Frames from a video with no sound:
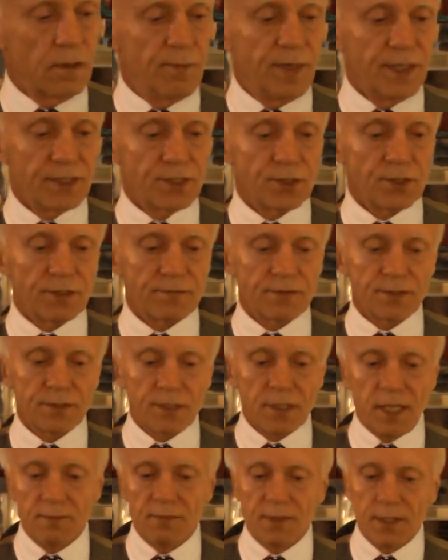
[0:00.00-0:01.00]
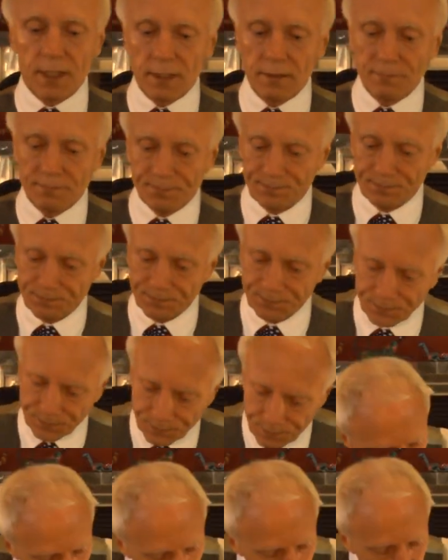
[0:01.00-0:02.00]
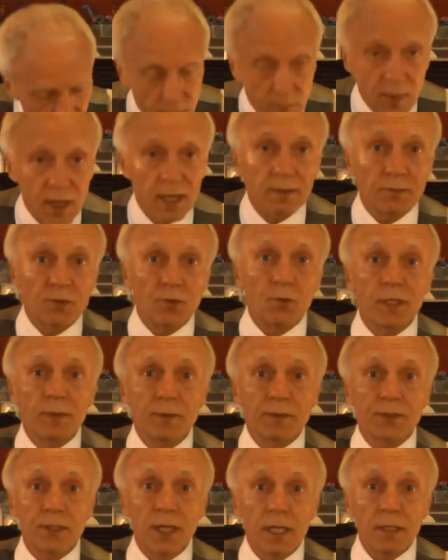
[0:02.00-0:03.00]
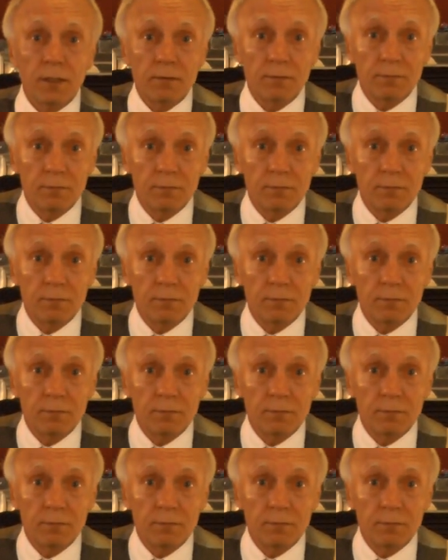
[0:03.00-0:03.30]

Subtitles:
picture of the same thing. Bottom 20%,